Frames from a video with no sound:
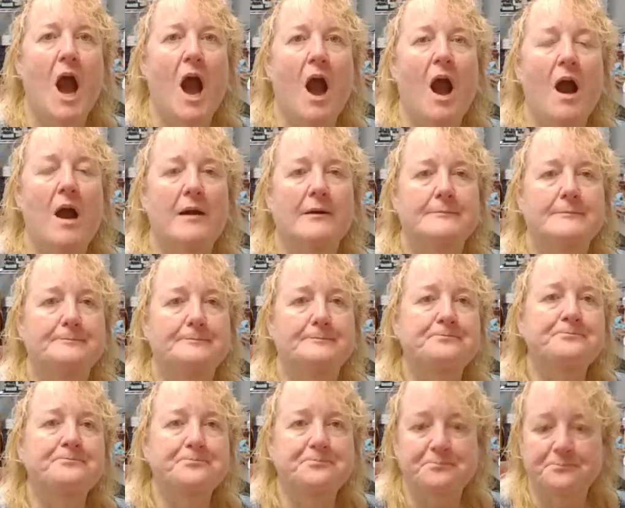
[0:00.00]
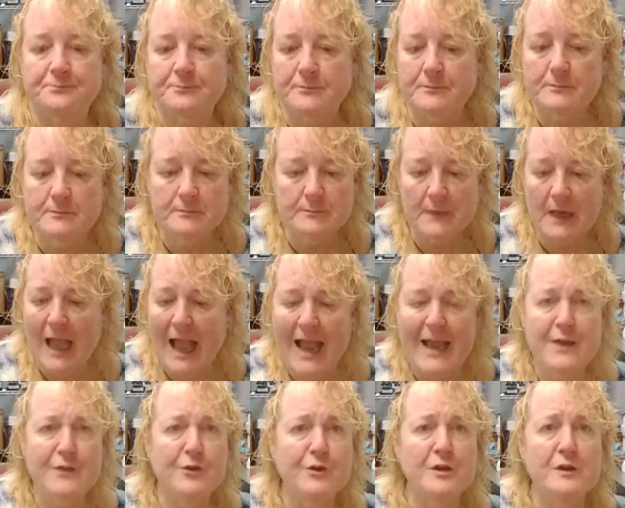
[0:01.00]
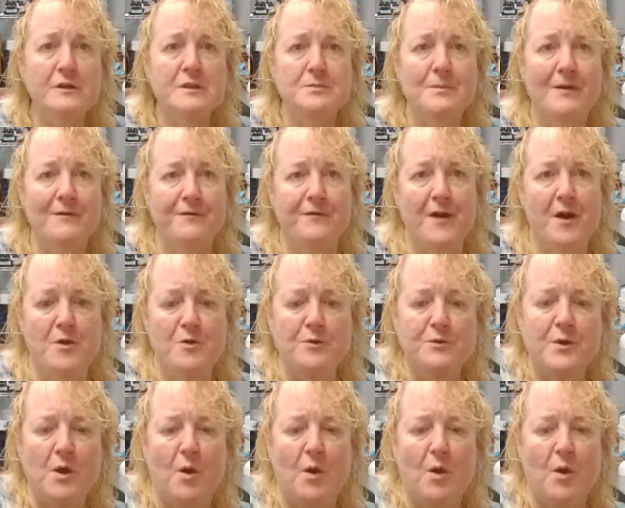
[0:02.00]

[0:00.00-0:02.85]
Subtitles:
I either use my phone